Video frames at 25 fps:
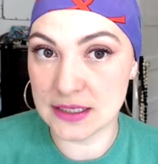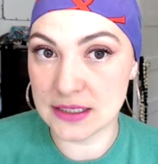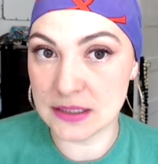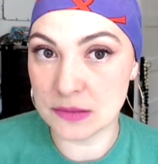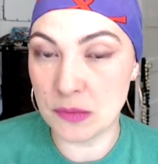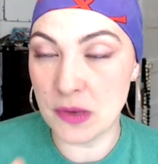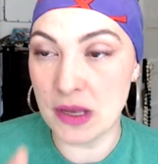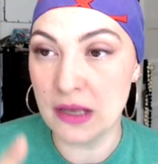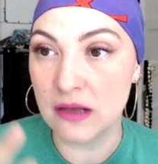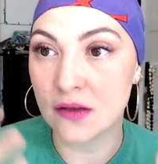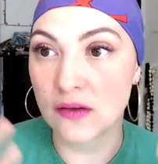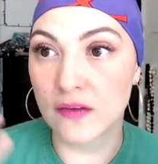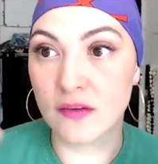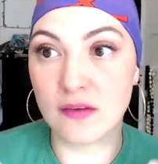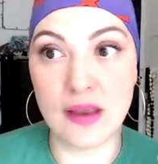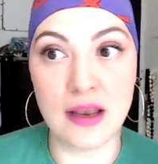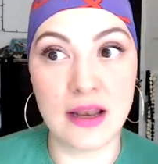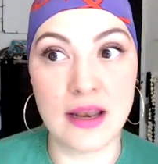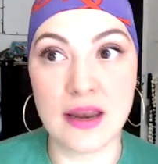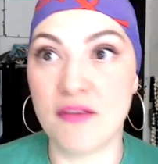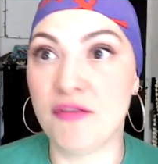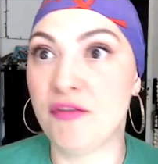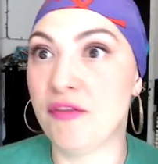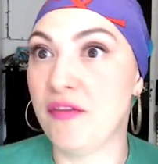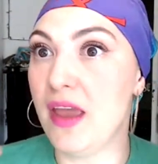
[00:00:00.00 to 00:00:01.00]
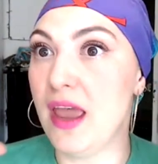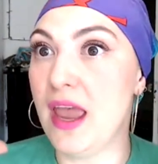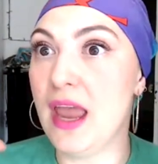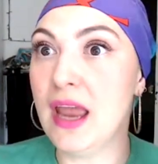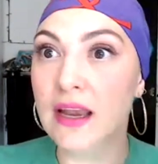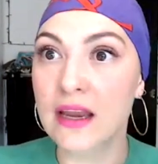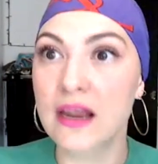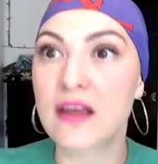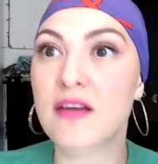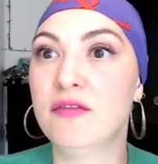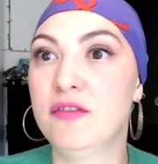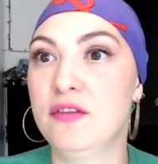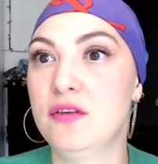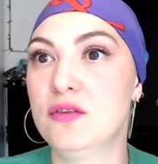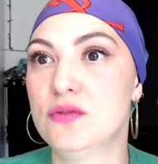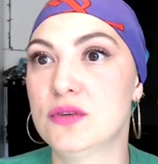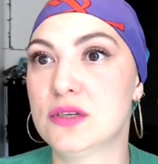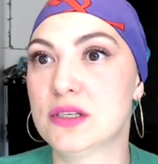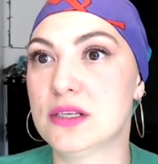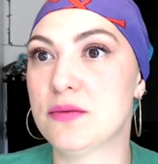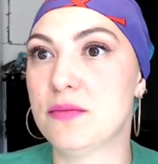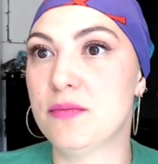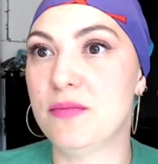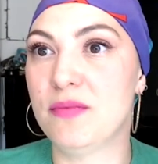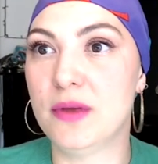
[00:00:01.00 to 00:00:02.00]
smells. And if any of you
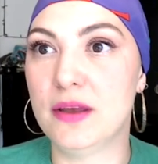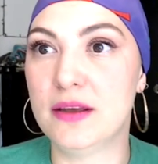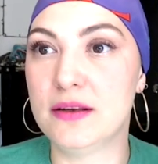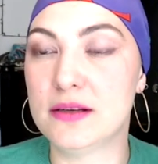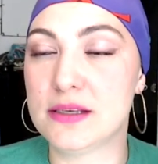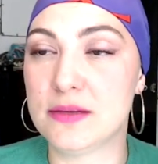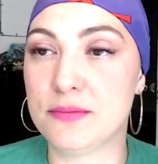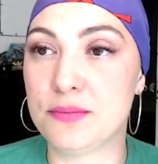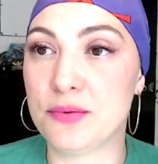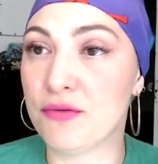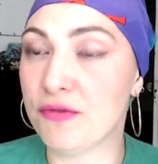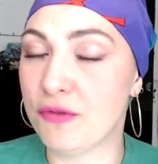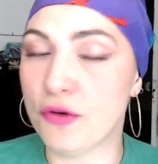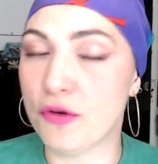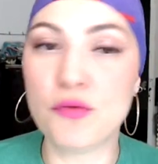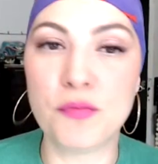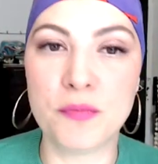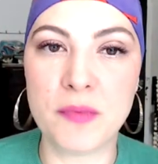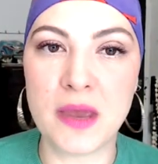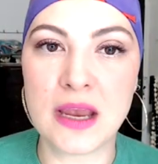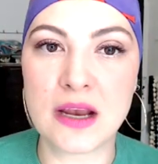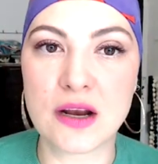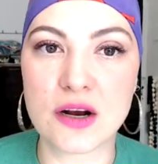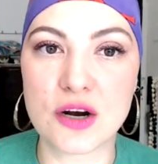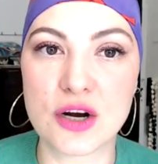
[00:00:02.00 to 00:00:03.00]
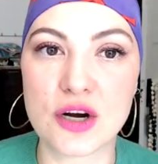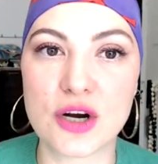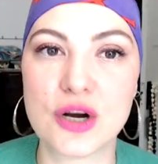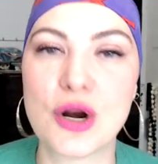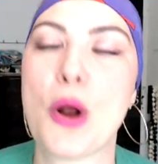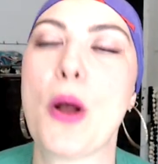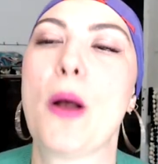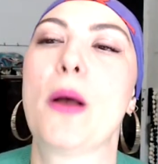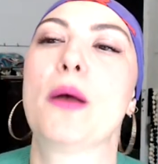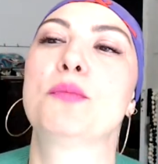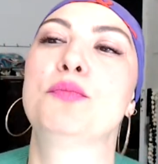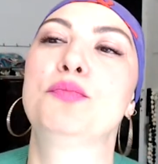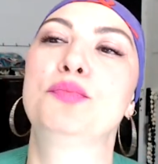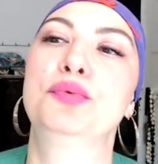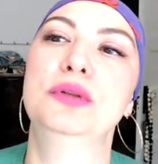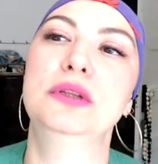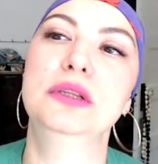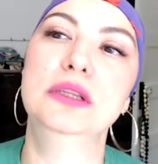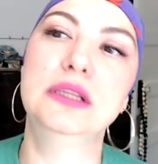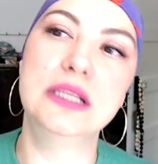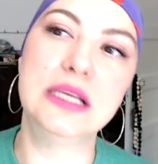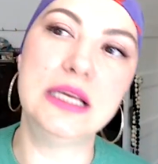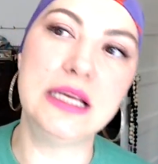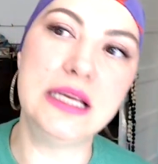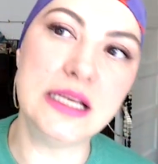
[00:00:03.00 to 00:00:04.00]
is a perfume maker,
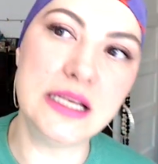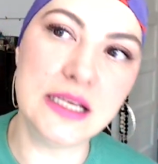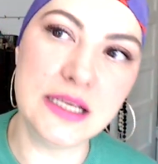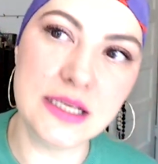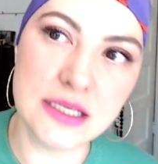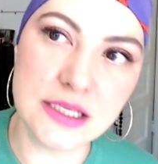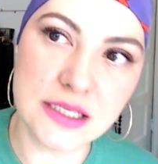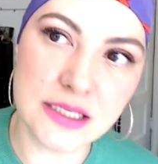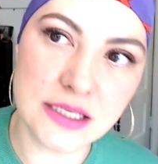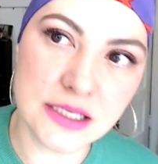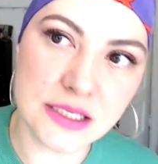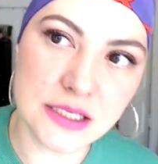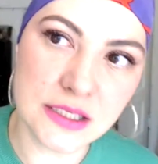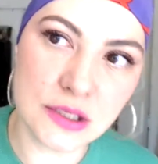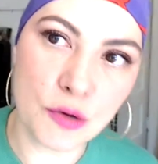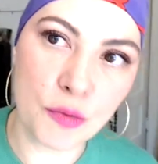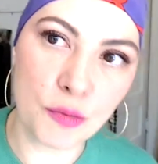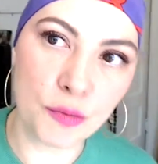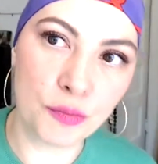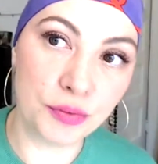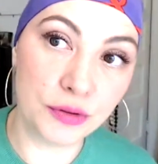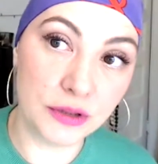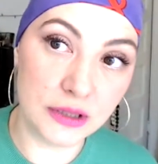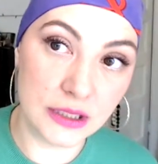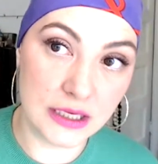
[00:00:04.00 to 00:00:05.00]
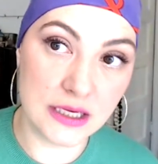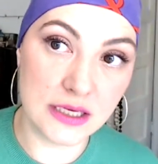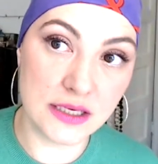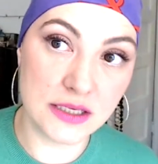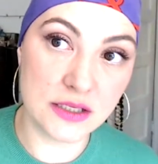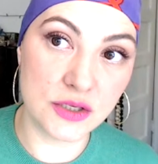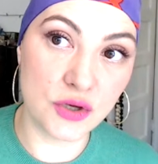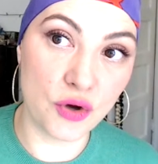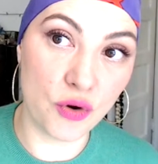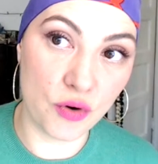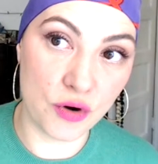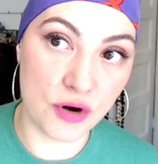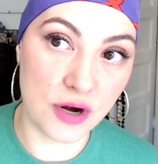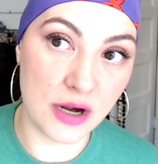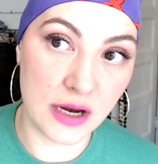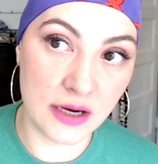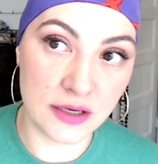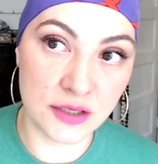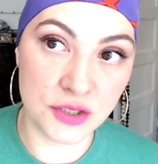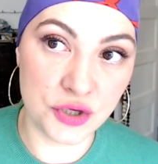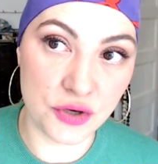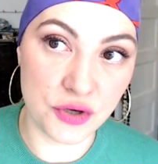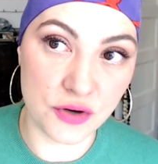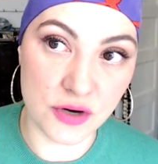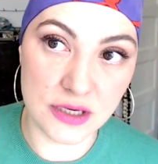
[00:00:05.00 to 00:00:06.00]
please, please
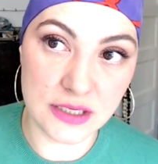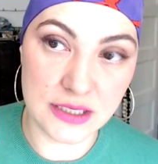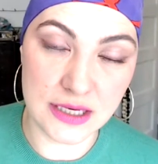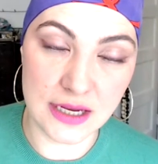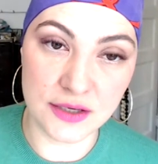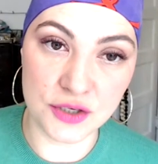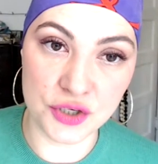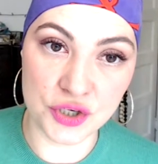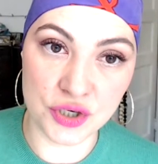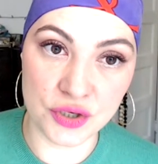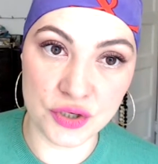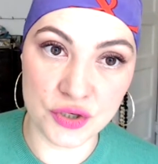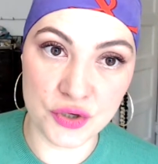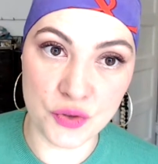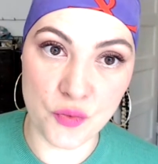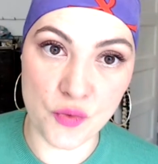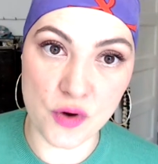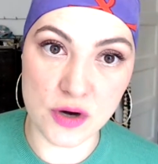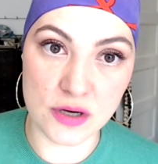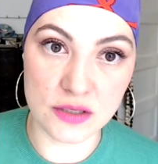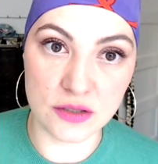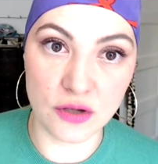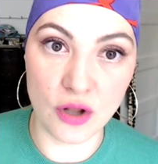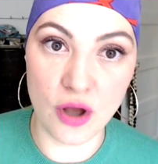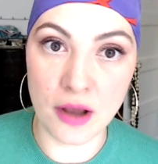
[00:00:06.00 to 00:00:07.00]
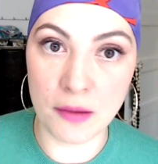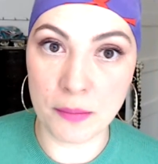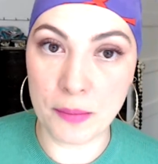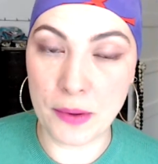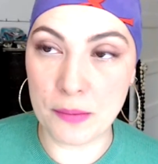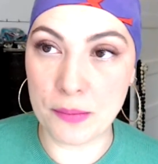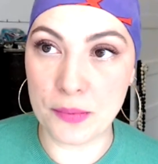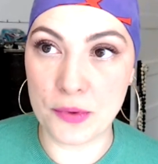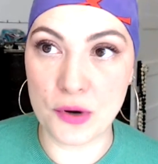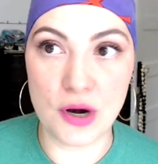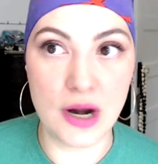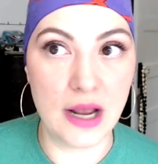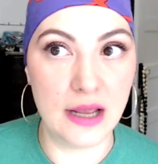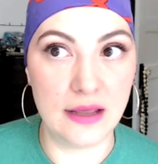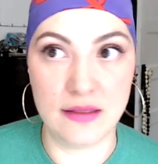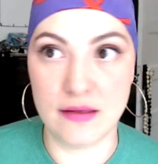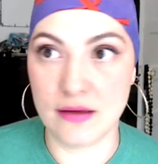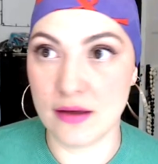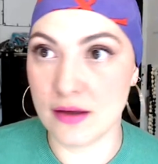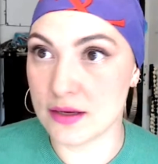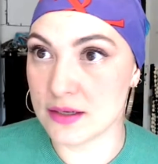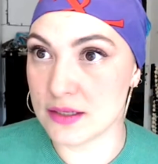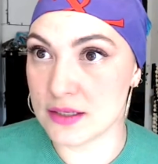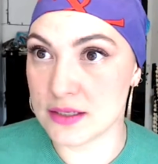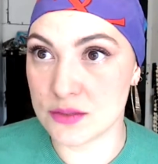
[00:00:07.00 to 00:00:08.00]
orient your attention towards long pepper. I
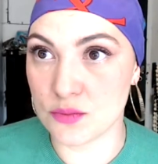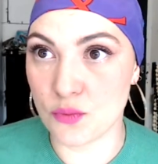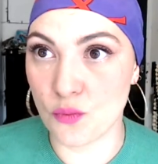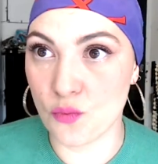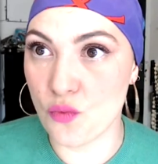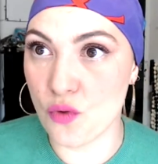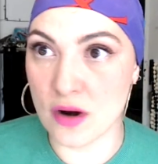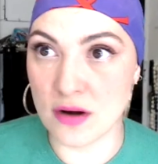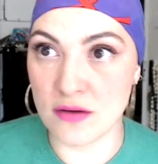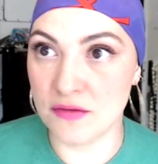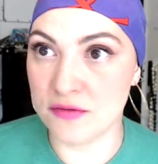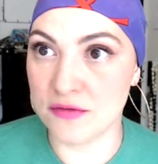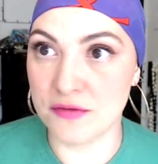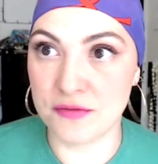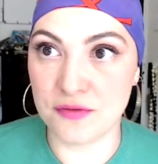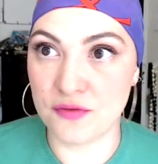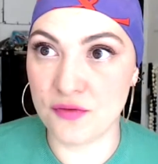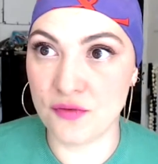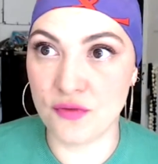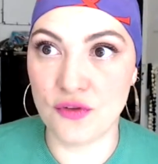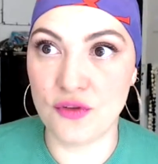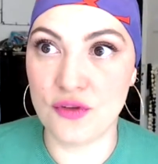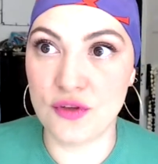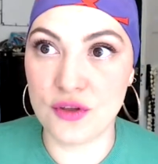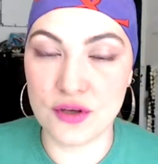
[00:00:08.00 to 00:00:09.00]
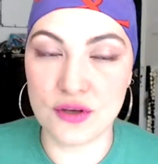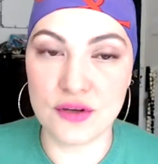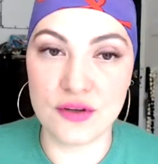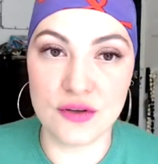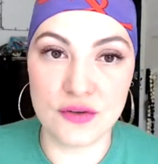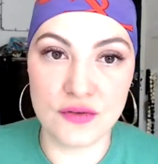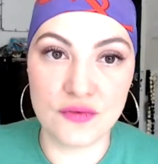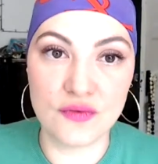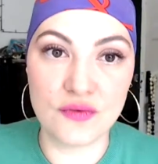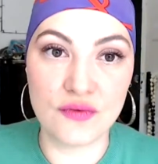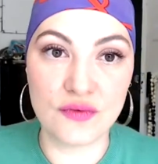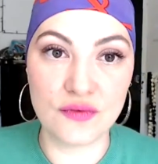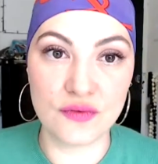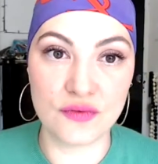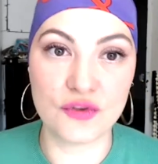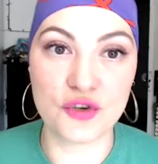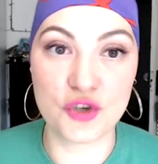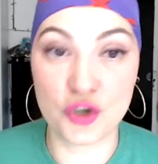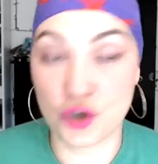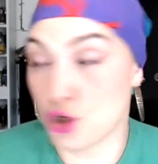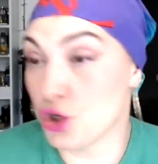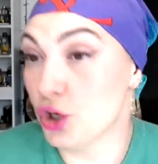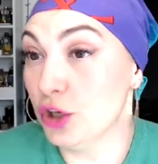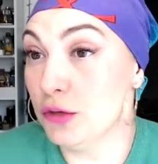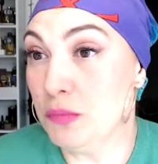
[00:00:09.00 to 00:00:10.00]
think it's one of the,
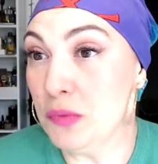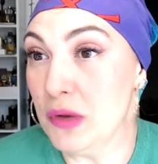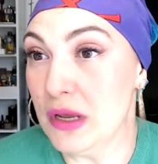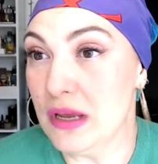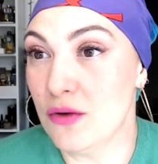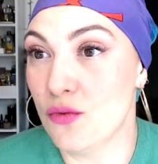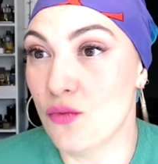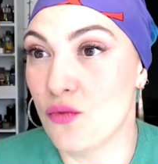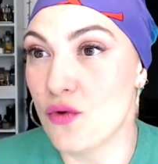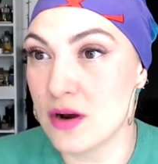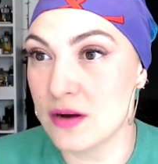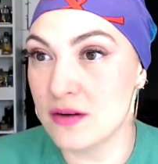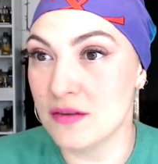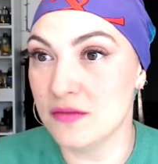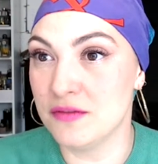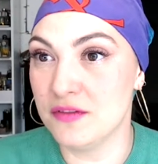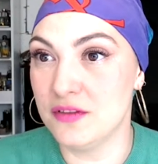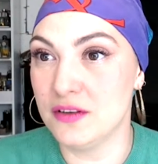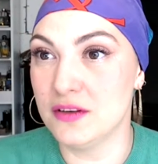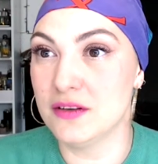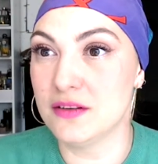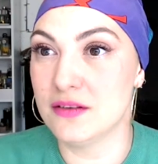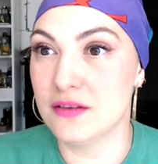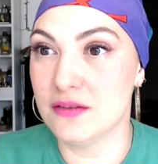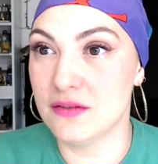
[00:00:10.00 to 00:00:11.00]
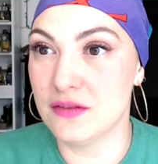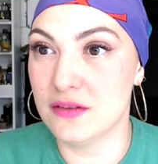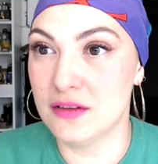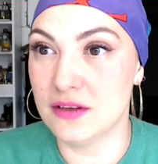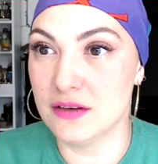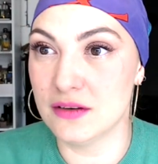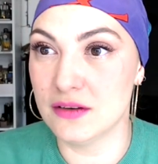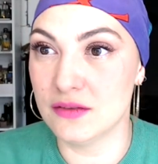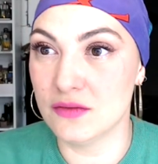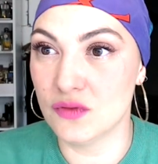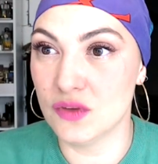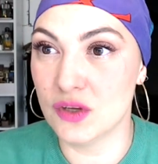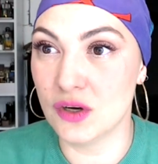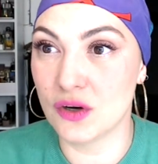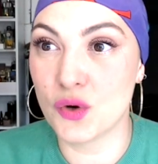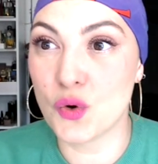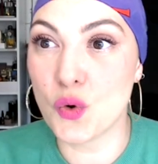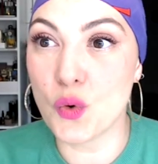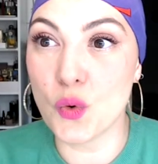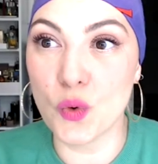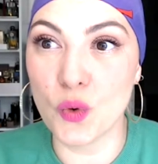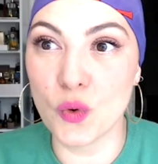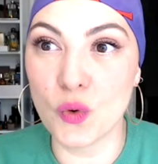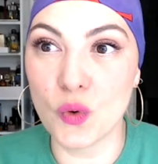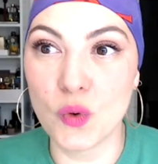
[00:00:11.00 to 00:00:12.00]
should be one of the
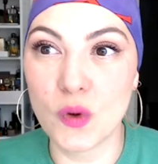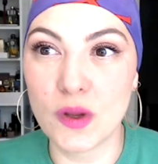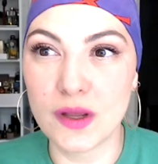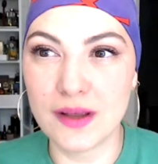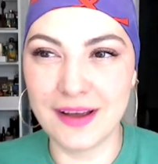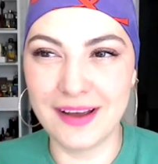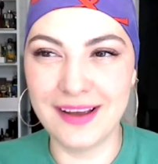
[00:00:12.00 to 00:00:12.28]
cool